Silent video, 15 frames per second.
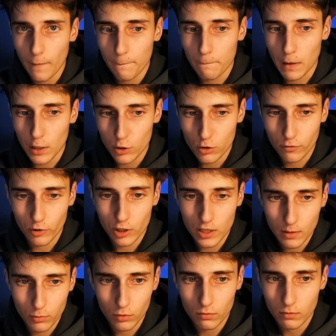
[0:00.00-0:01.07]
right? So for
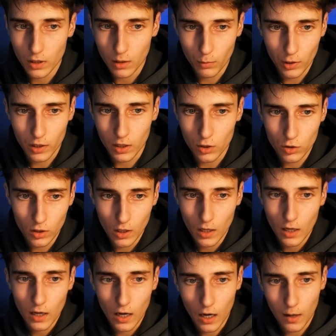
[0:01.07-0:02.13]
example, in my case,
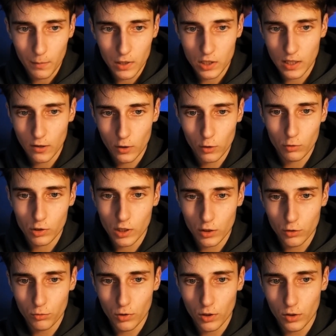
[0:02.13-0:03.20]
is that I don't sell
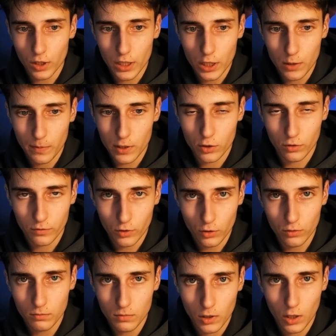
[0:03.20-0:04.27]
you on a special
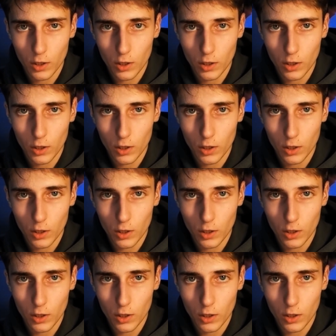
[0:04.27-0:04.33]
funnel.